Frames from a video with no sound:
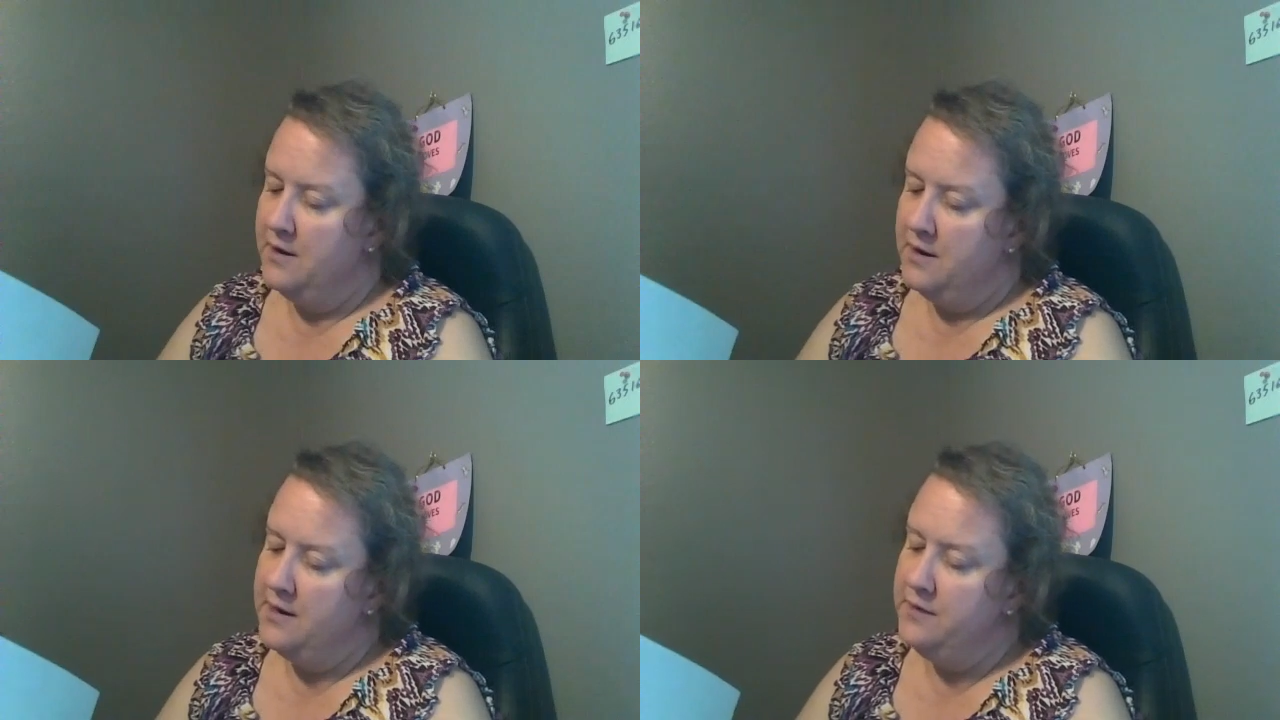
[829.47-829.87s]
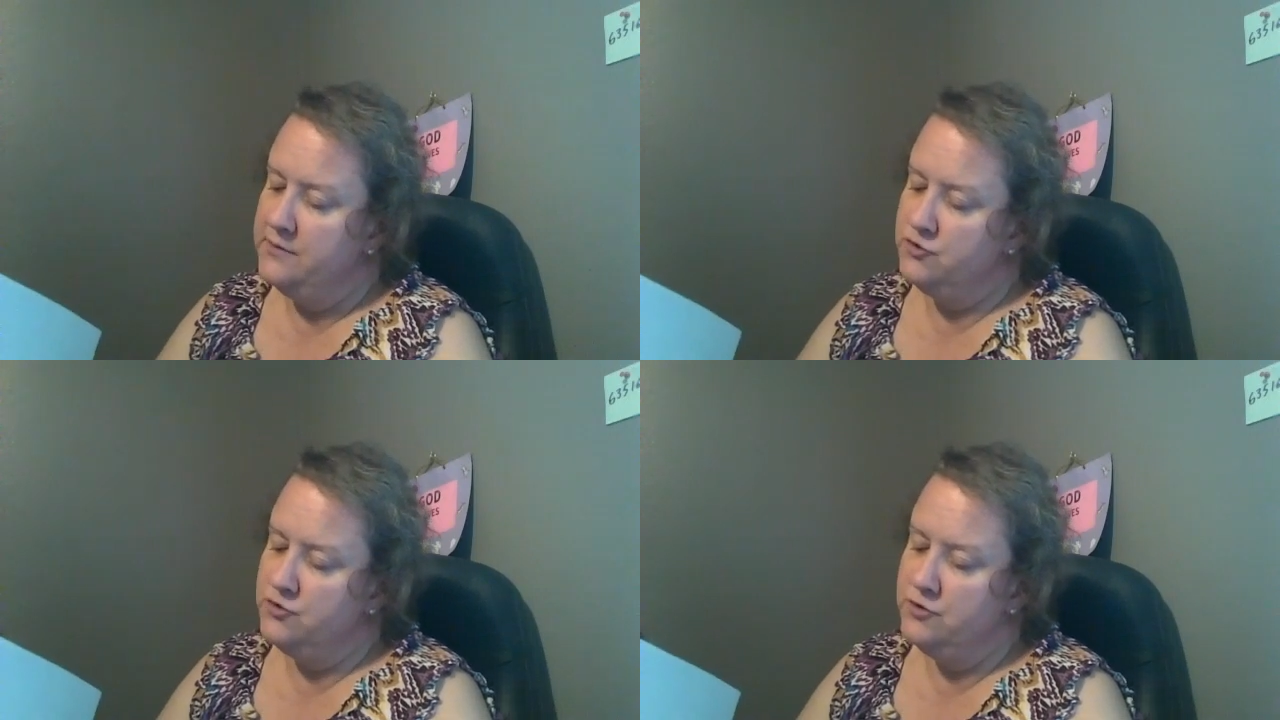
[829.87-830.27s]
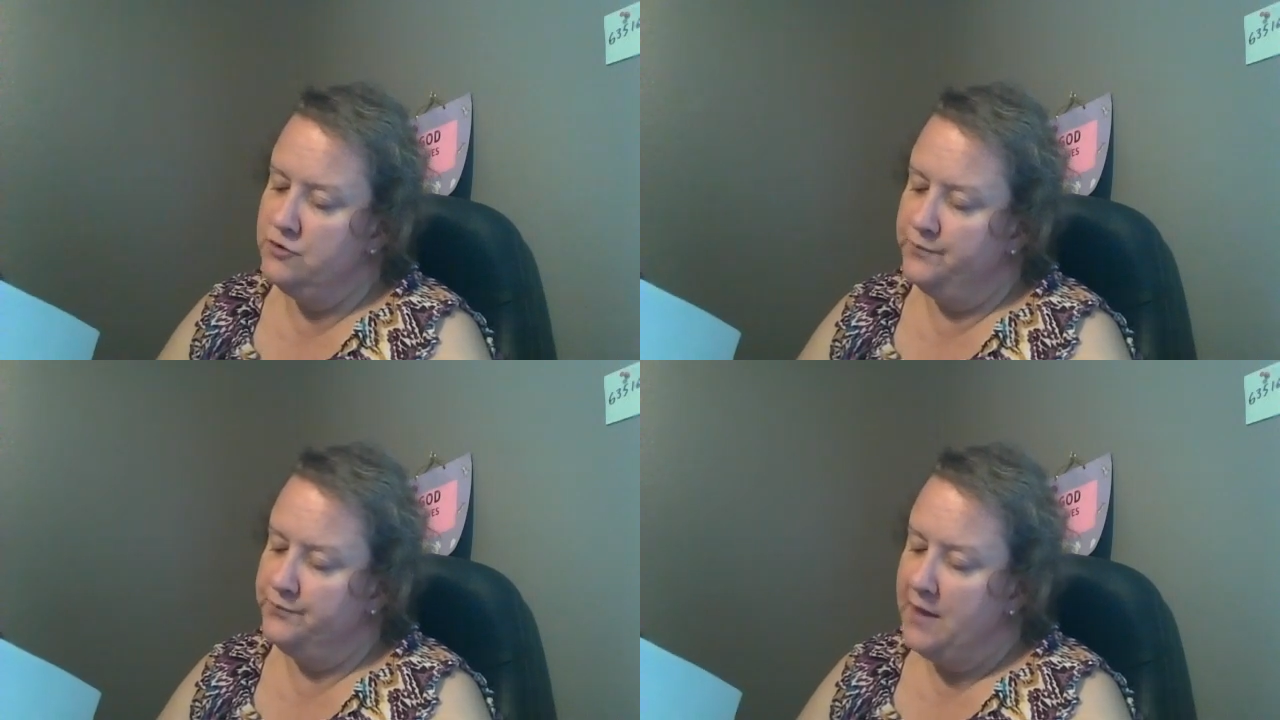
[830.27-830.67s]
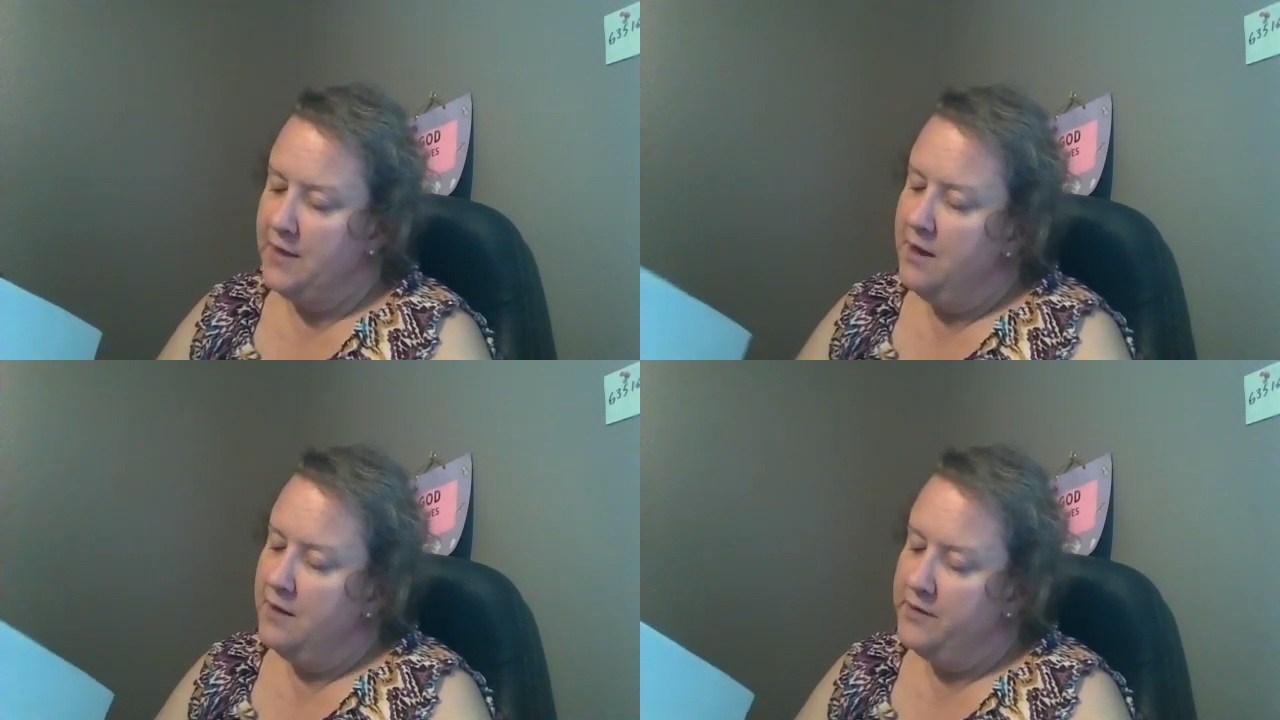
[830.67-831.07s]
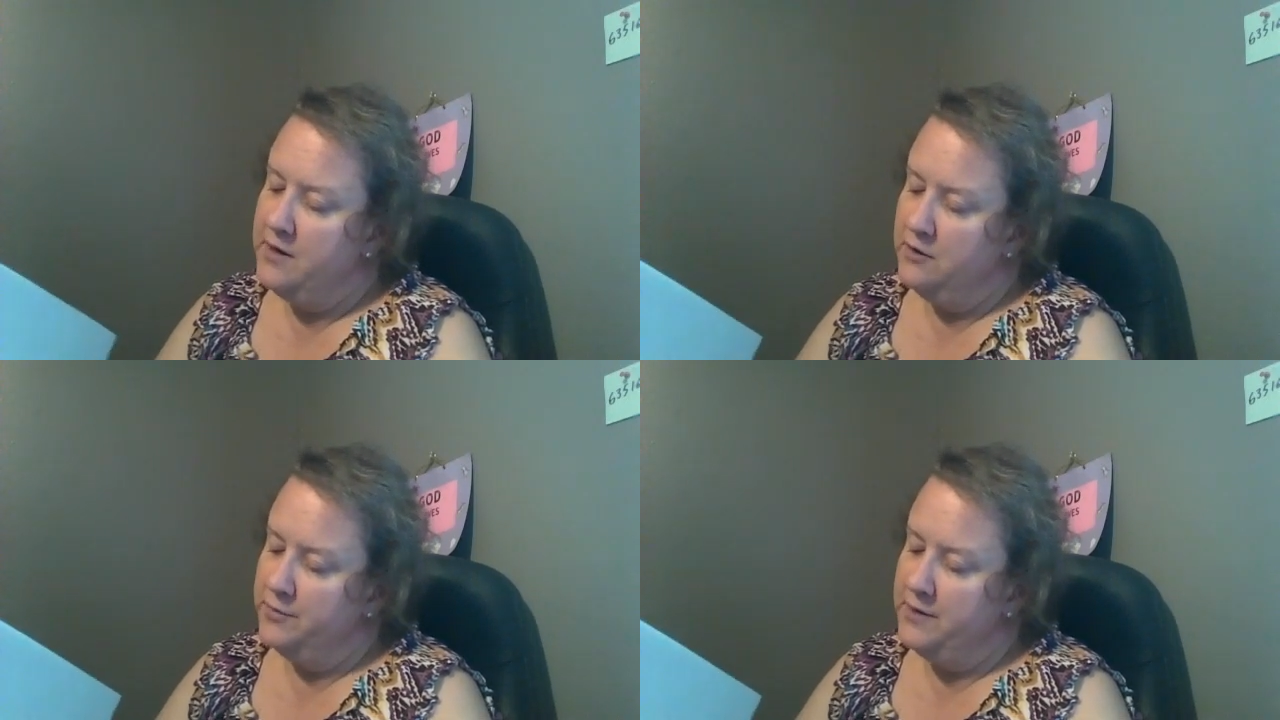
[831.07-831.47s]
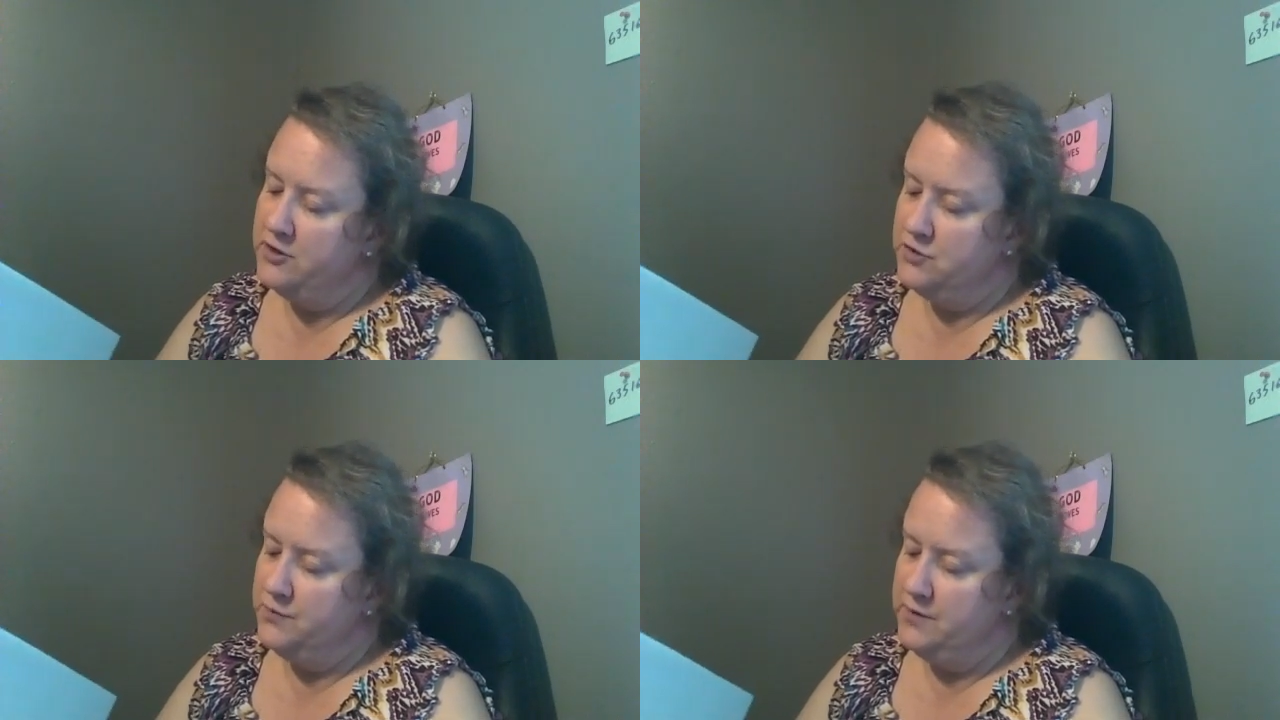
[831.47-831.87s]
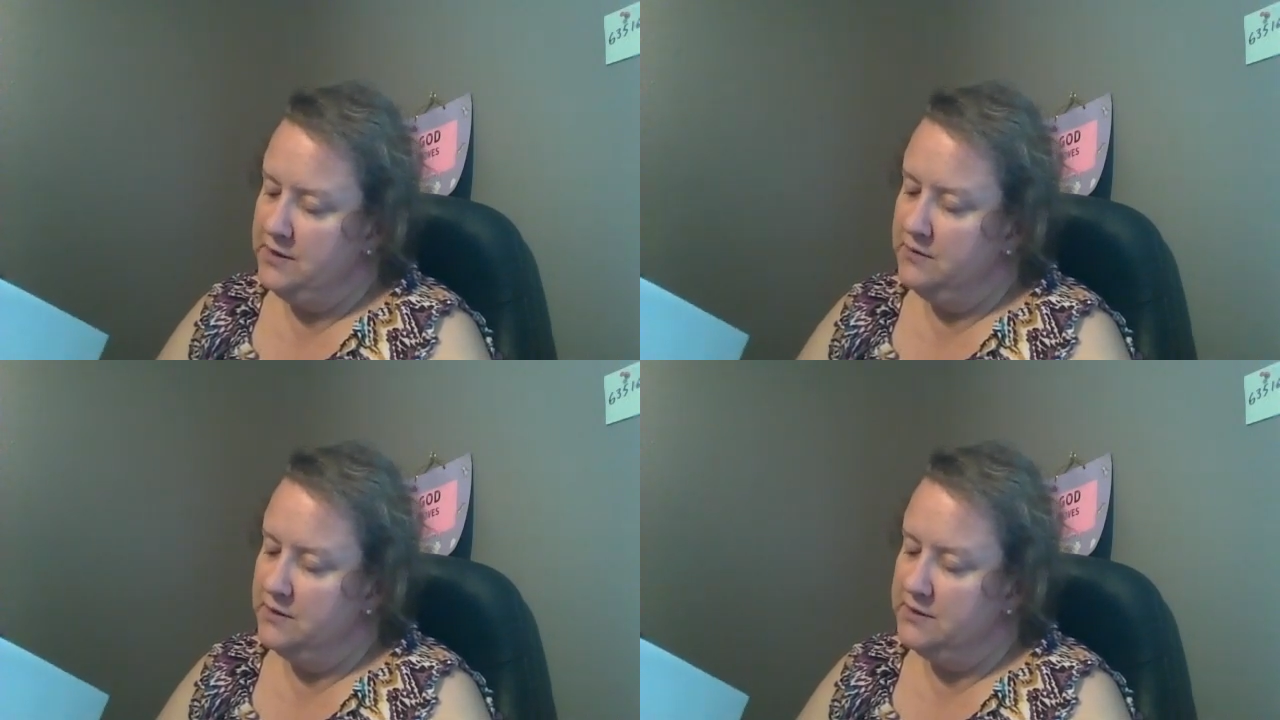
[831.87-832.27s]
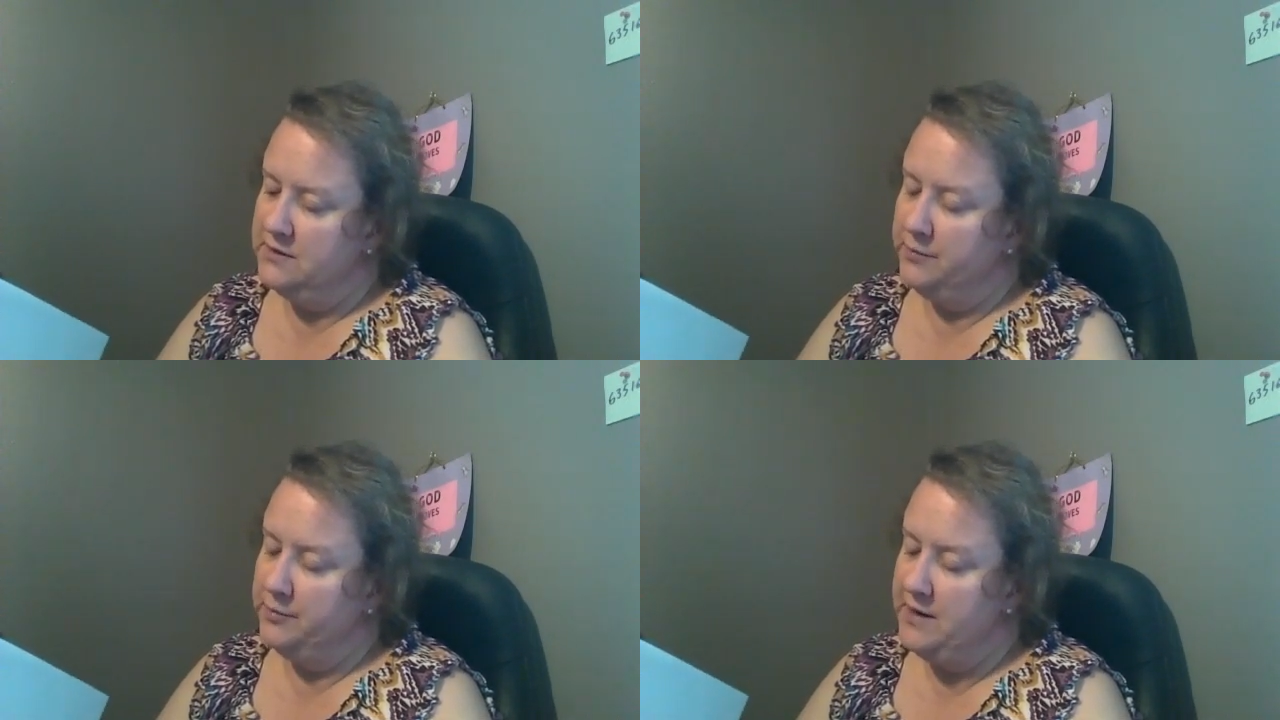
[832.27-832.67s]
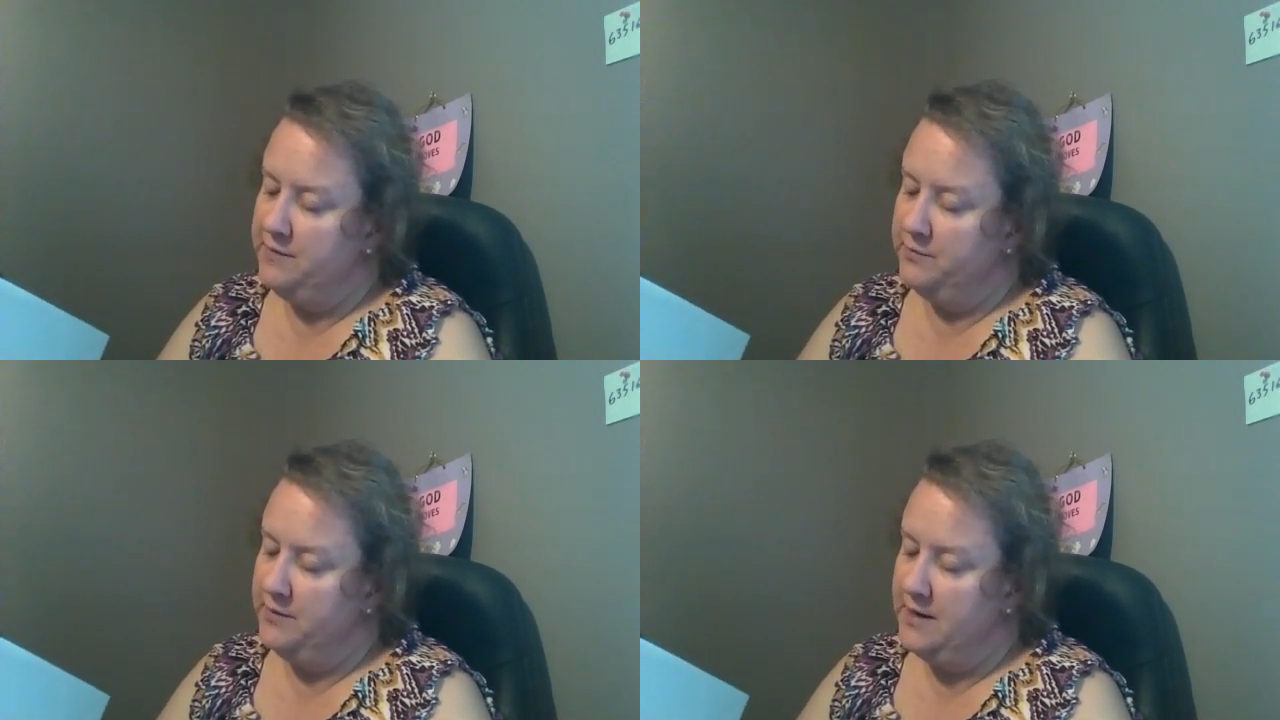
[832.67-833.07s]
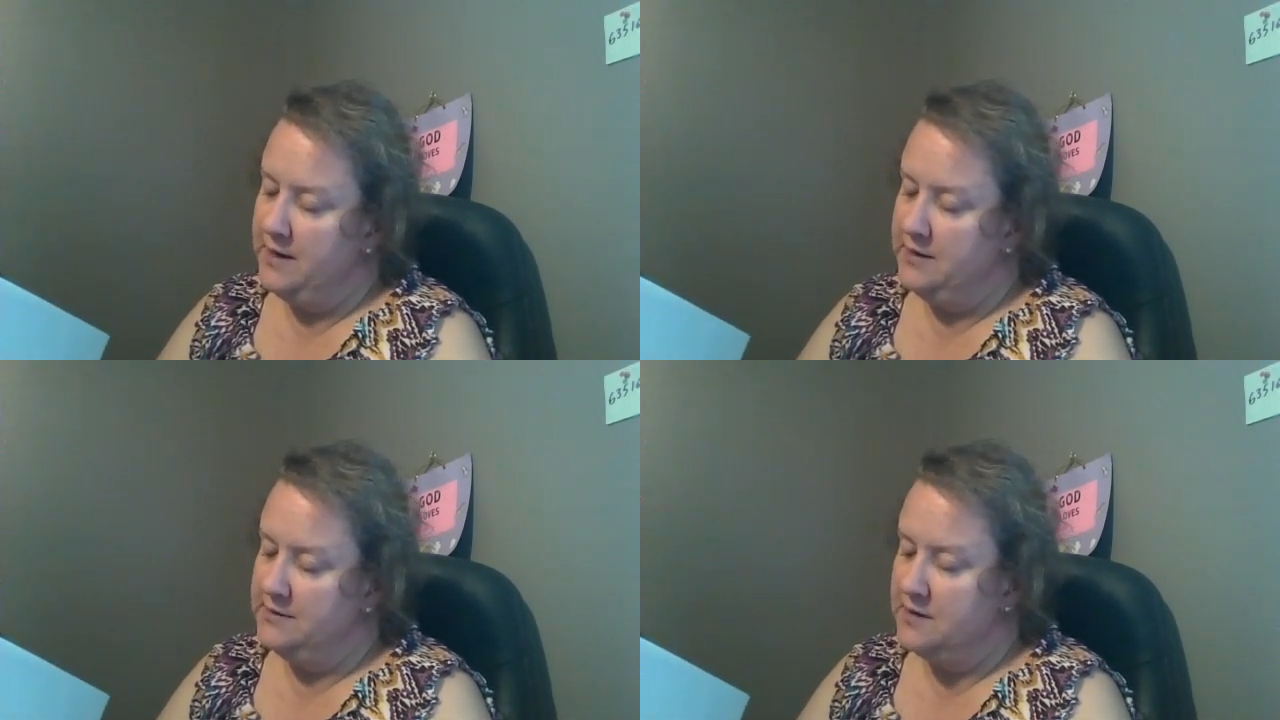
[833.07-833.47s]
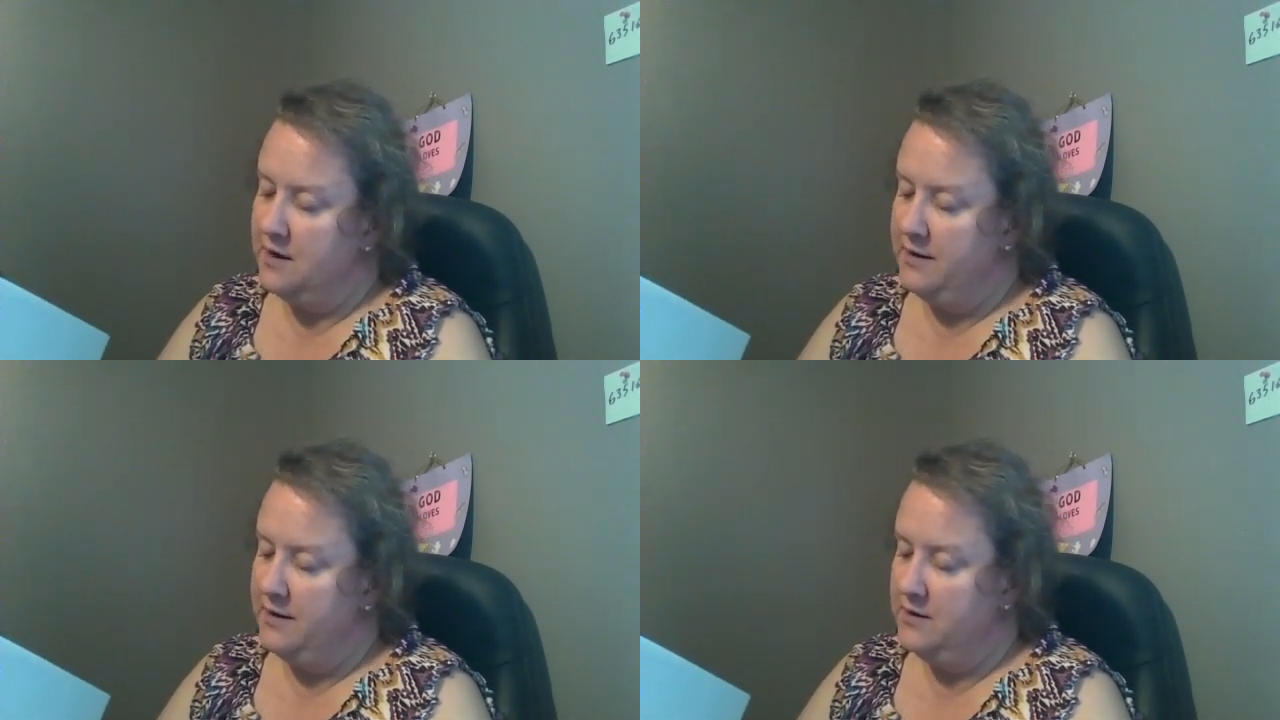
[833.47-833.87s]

It was true. Peter blushed when he looked at the bright blade and saw it